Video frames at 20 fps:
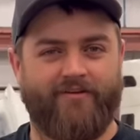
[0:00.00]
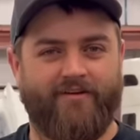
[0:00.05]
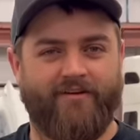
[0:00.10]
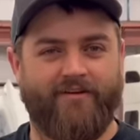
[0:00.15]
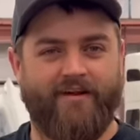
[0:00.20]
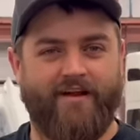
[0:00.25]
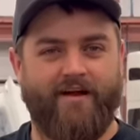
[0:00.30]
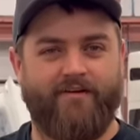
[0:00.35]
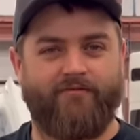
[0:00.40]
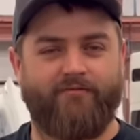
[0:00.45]

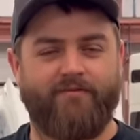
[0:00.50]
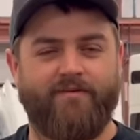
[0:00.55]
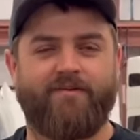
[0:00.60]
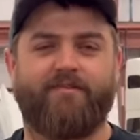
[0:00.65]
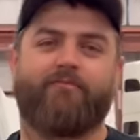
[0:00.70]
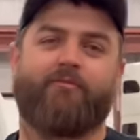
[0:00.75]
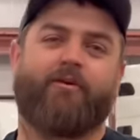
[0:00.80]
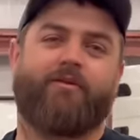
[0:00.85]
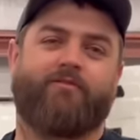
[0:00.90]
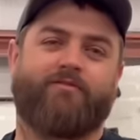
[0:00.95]
Got to have,
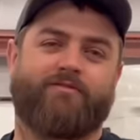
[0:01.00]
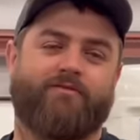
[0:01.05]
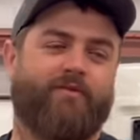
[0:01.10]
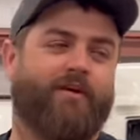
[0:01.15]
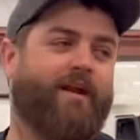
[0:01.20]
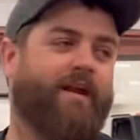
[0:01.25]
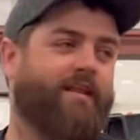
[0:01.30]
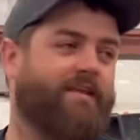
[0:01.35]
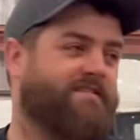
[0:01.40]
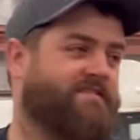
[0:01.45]
so
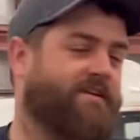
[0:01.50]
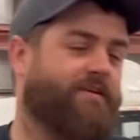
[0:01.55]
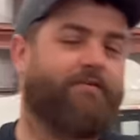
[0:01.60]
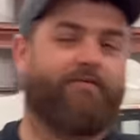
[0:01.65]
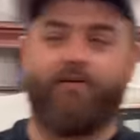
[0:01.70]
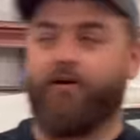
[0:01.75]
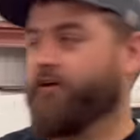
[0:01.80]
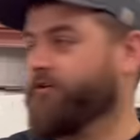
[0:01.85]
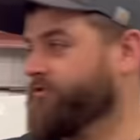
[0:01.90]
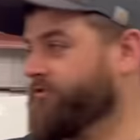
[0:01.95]
we got to get this thing
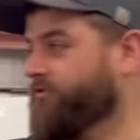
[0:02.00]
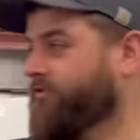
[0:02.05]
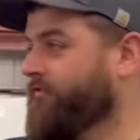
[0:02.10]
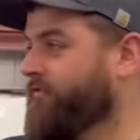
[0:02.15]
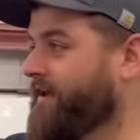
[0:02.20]
functional.